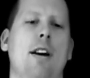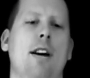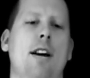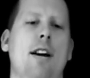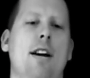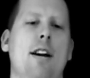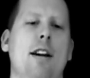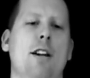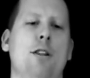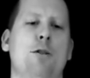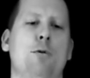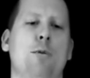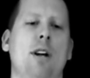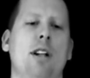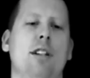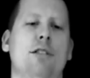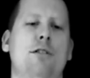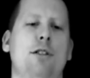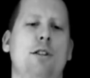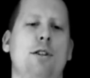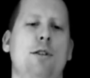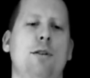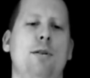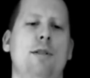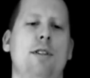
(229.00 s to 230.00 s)
As
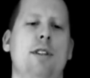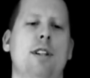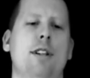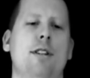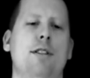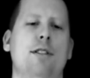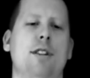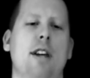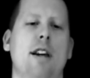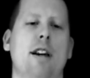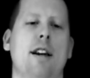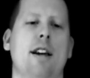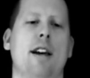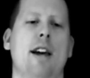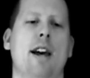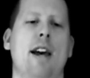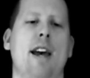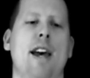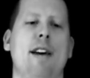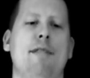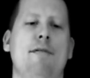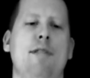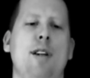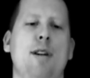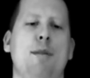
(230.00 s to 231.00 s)
well too, there's a
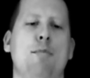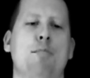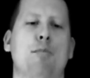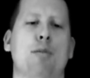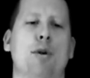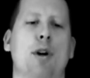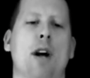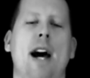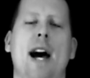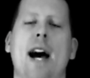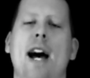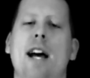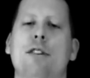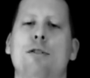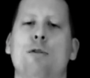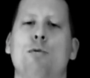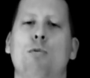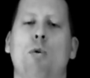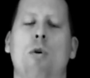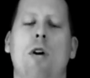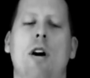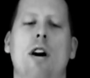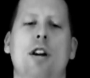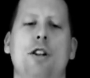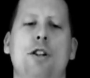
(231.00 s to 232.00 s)
heavy
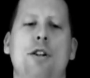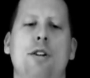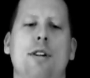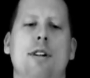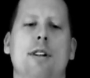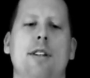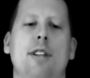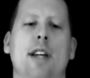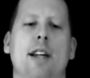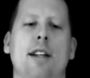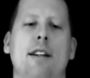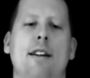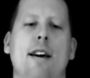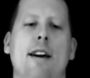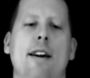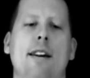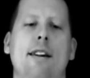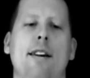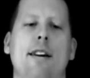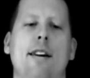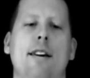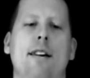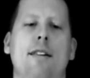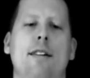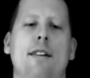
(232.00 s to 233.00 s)
brass washer that
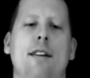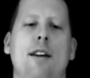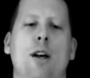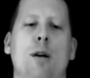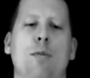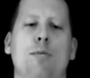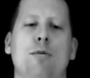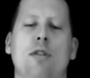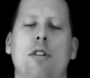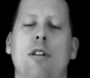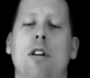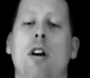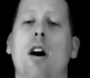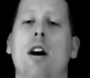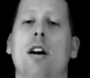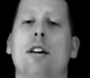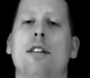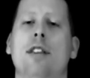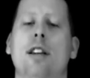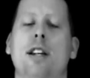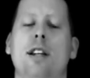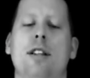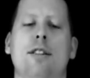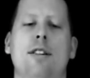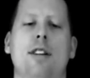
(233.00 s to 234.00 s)
kind of helps
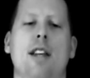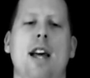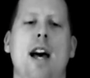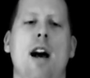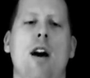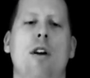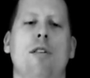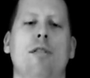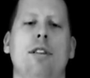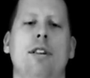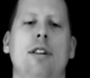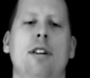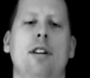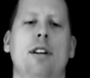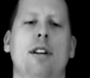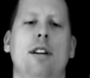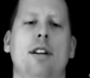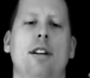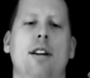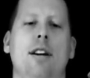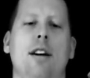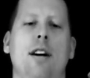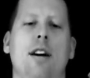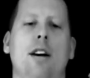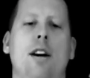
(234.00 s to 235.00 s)
lock things down
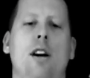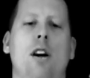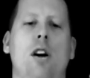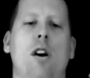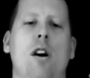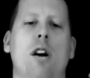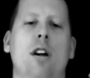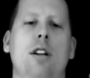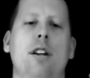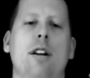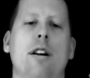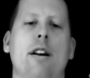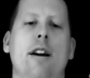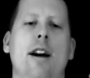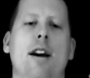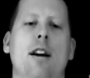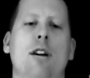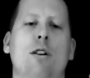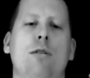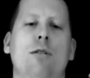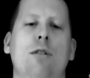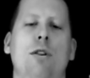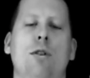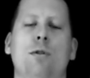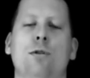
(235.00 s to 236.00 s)
on your
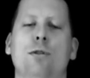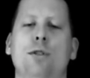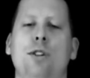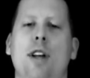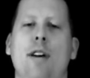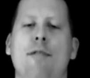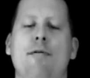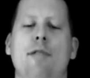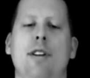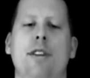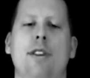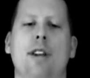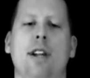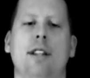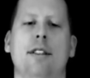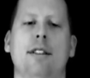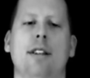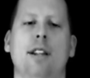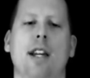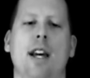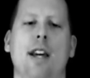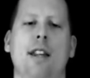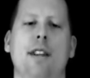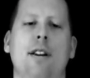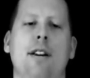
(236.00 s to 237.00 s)
arrow, holds everything
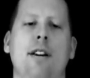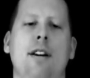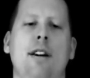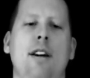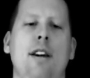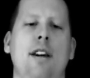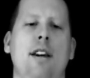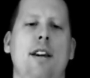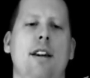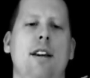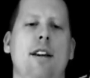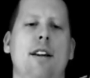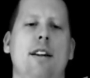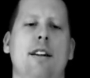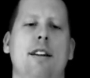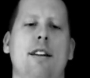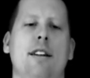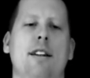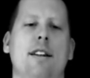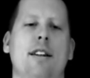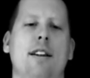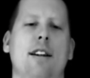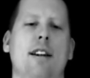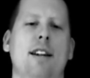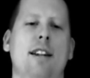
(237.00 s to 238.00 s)
together.
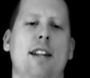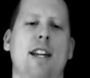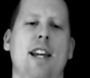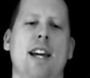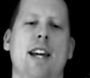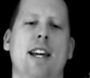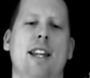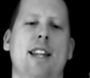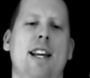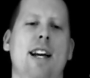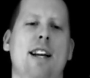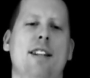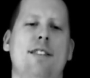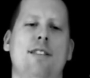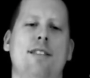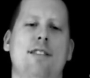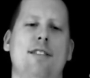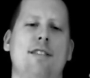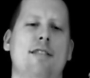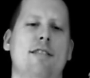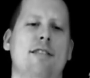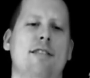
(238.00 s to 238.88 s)
Again,